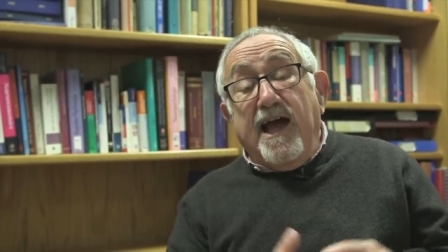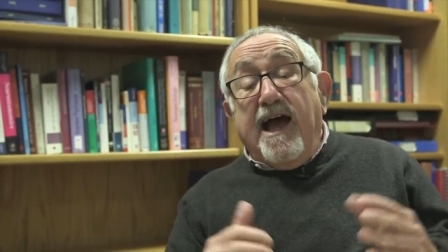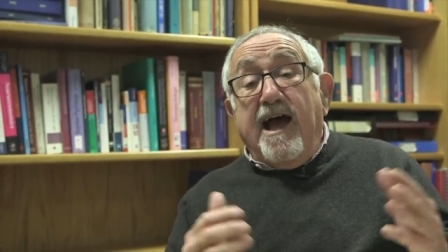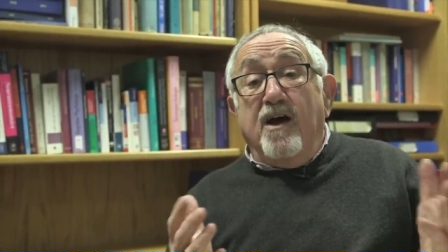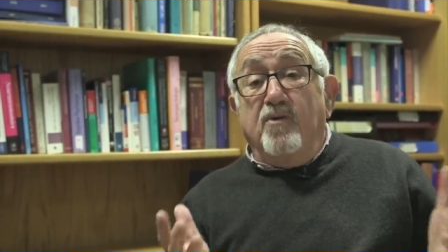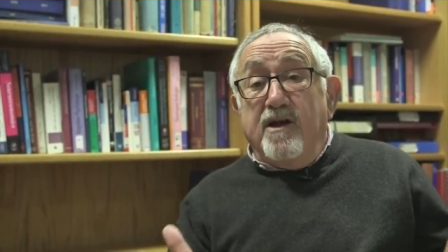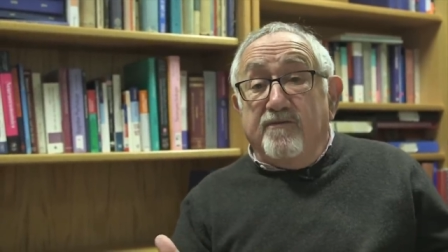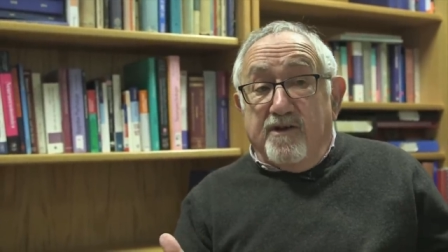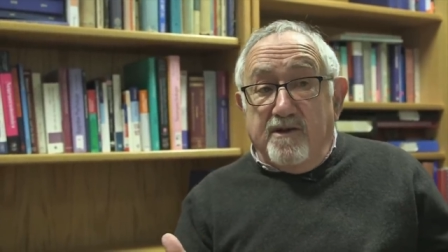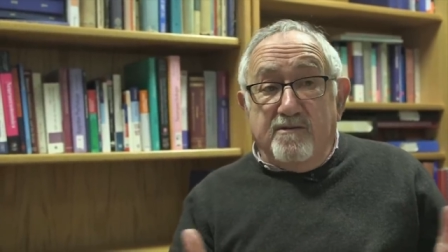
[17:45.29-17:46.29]

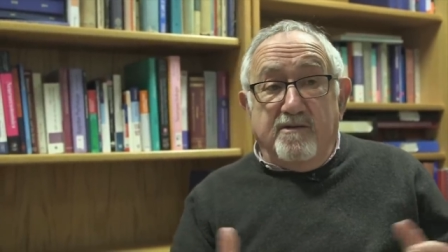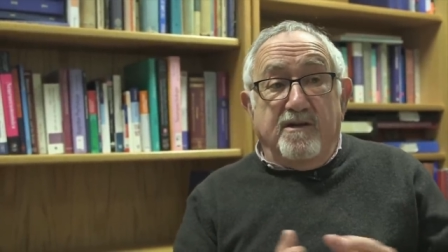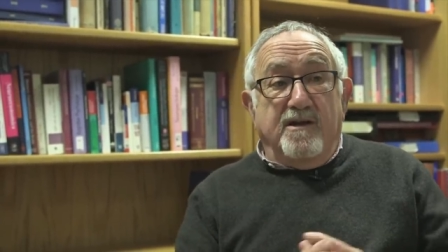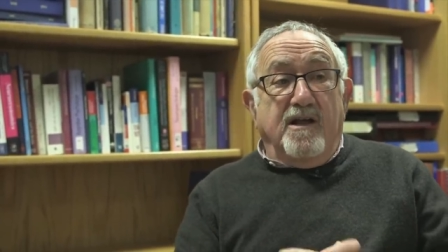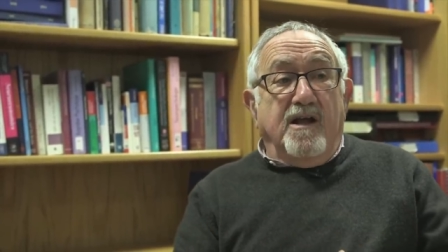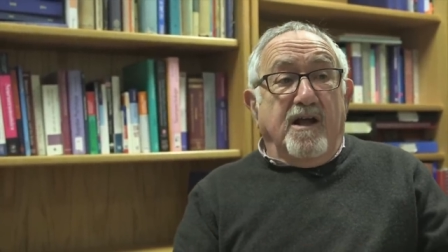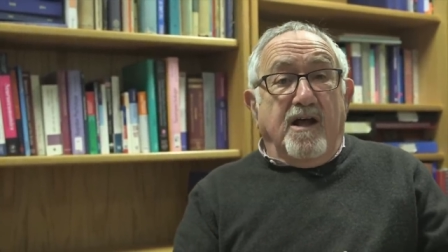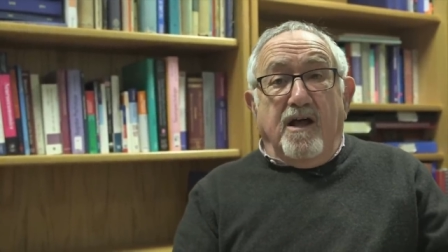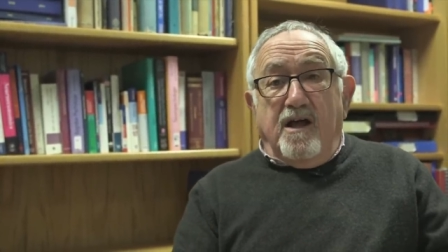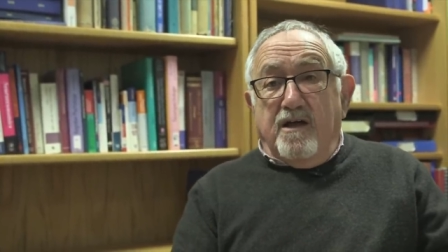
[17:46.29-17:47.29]
However,
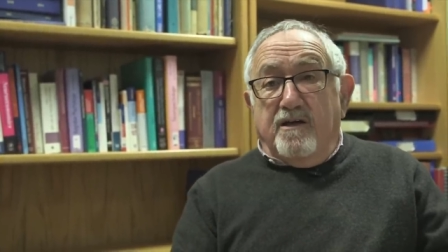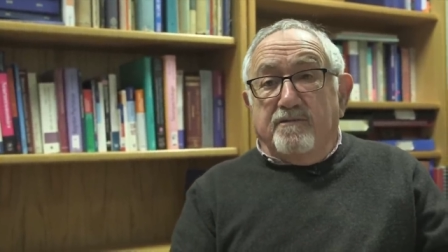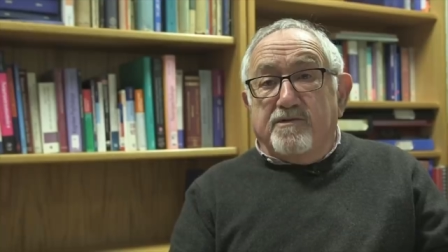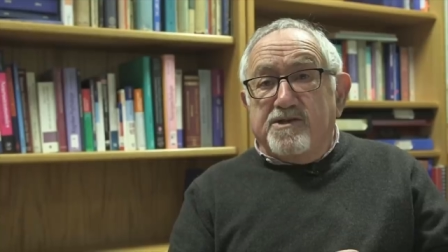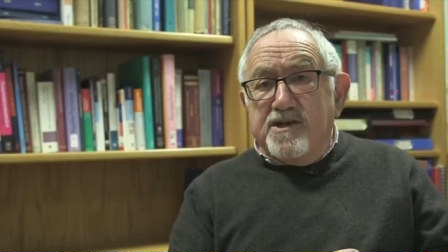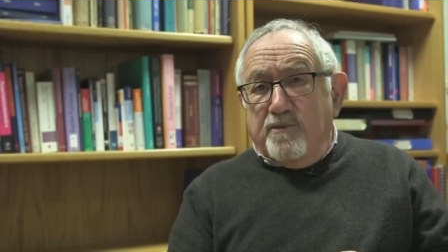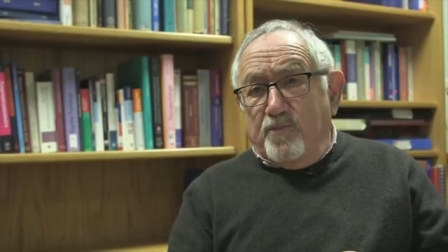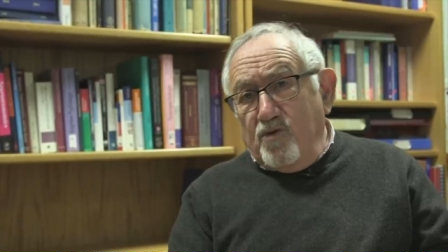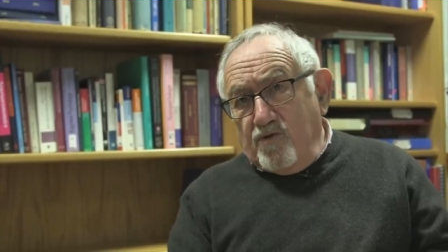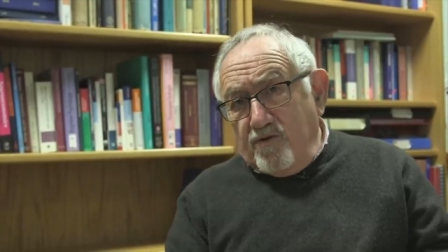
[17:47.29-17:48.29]
uh,
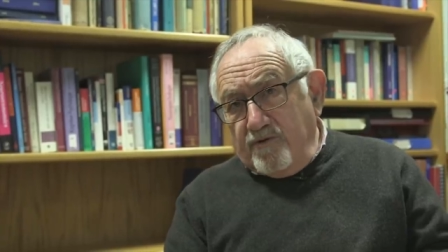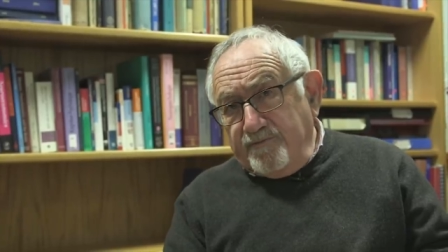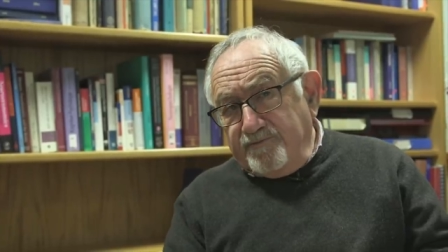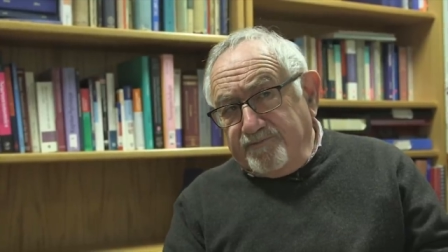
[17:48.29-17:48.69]
Singapore,